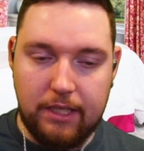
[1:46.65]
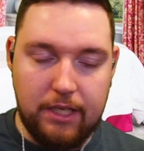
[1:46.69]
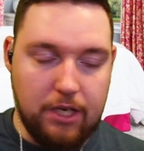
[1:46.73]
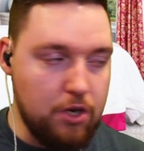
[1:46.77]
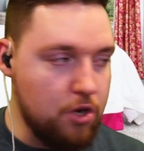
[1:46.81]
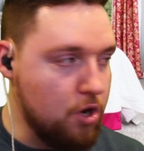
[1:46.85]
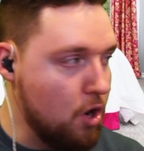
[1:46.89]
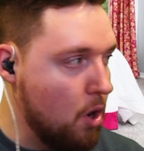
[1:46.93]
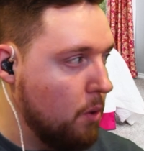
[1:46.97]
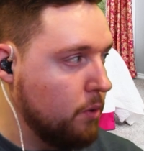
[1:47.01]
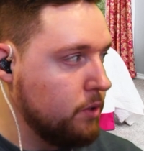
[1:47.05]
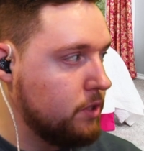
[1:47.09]

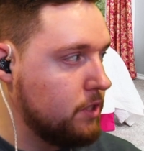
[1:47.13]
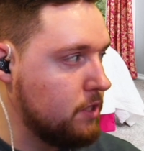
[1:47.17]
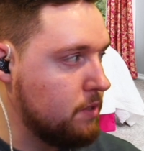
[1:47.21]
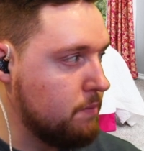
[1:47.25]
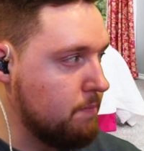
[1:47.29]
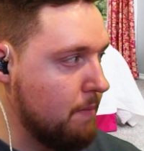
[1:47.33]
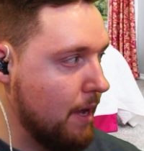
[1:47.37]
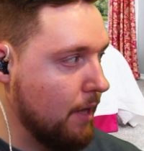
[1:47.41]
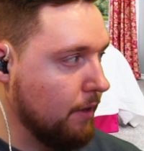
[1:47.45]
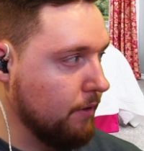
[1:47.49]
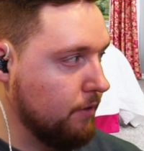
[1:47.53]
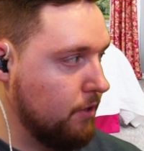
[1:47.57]
no
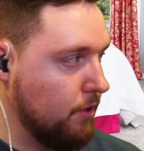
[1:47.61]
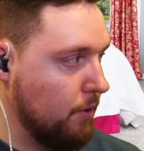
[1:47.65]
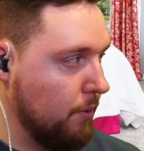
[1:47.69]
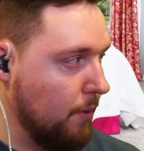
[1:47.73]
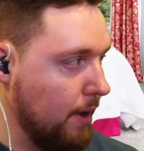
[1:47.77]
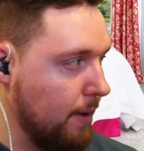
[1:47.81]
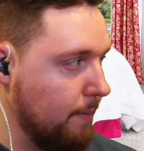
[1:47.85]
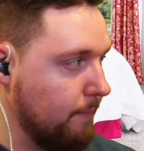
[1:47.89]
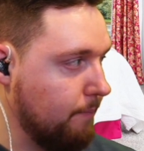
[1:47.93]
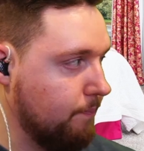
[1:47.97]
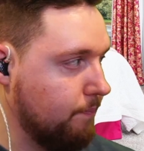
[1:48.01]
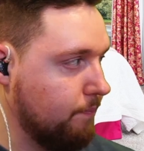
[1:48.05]
smell to
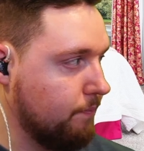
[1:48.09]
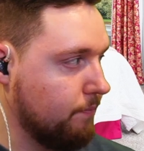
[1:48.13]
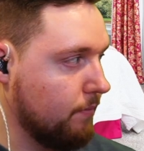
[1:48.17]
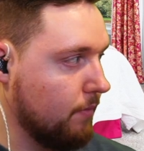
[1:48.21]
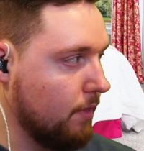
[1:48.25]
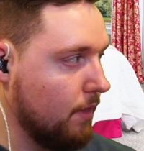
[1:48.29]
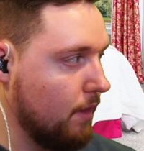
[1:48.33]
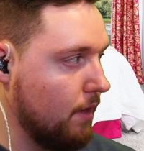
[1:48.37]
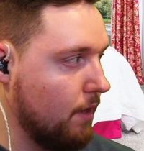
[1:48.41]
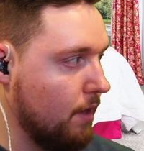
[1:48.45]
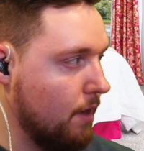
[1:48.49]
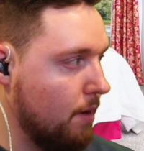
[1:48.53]
it.
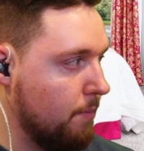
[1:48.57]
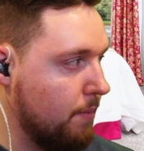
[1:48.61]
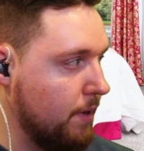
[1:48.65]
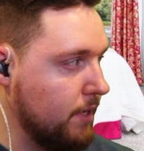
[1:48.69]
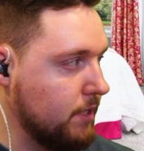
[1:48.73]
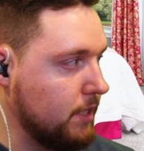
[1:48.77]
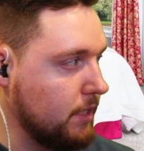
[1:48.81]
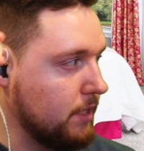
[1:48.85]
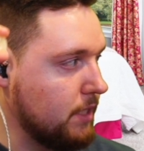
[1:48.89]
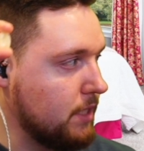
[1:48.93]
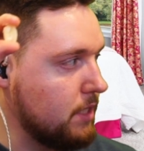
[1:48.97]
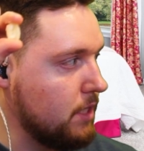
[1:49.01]
But it's
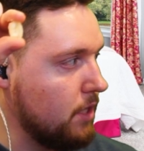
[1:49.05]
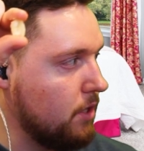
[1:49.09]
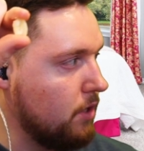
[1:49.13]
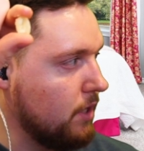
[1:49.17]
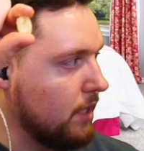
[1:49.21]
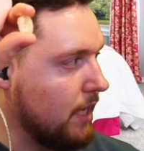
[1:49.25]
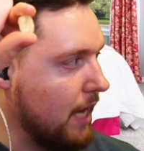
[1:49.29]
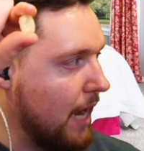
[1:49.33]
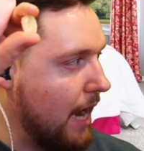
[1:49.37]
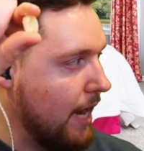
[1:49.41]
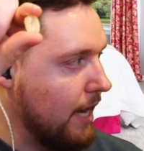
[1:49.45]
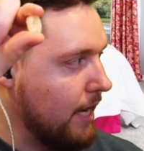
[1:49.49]
like this little
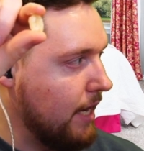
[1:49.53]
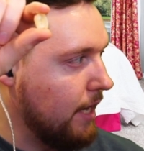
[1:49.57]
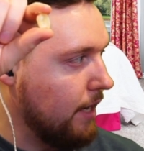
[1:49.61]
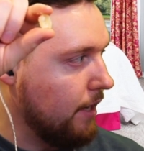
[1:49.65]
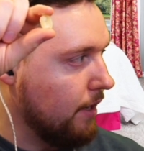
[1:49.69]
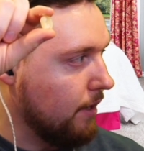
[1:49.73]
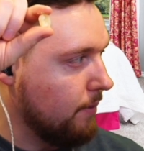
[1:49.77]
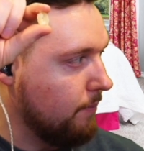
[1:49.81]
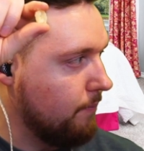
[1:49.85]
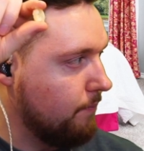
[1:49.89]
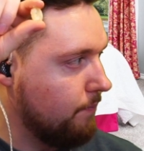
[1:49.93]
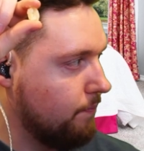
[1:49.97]
guy
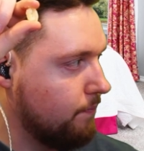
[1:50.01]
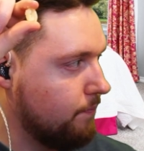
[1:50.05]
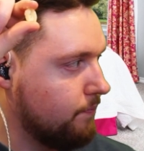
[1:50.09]
here.